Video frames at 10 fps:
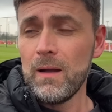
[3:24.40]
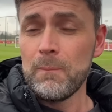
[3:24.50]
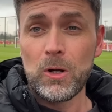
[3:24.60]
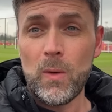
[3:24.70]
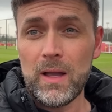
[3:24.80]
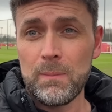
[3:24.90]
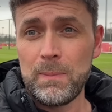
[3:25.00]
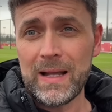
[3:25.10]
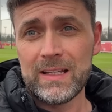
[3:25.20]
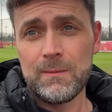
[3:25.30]
Maguire
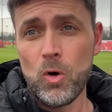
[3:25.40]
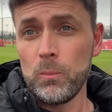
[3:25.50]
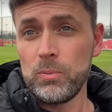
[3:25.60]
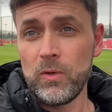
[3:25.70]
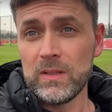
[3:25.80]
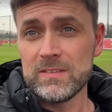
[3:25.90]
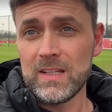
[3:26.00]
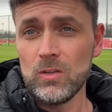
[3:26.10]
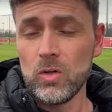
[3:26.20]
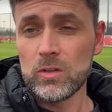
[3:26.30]
backing him up, really
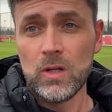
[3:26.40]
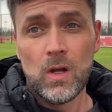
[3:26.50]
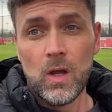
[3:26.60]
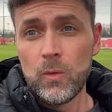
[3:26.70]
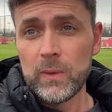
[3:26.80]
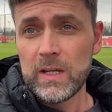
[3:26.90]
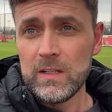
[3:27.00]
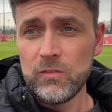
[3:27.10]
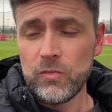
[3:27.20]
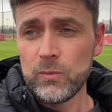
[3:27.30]
saying, look, we're
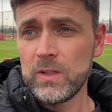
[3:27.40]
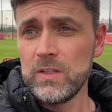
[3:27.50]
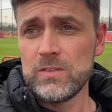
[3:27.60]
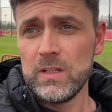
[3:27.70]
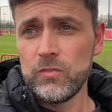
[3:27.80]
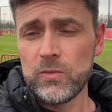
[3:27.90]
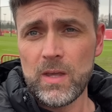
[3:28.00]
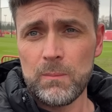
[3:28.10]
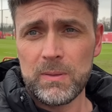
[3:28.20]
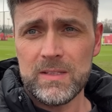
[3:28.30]
conceding from
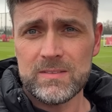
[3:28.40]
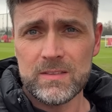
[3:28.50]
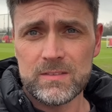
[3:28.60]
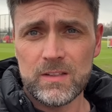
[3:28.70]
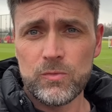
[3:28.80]
set pieces.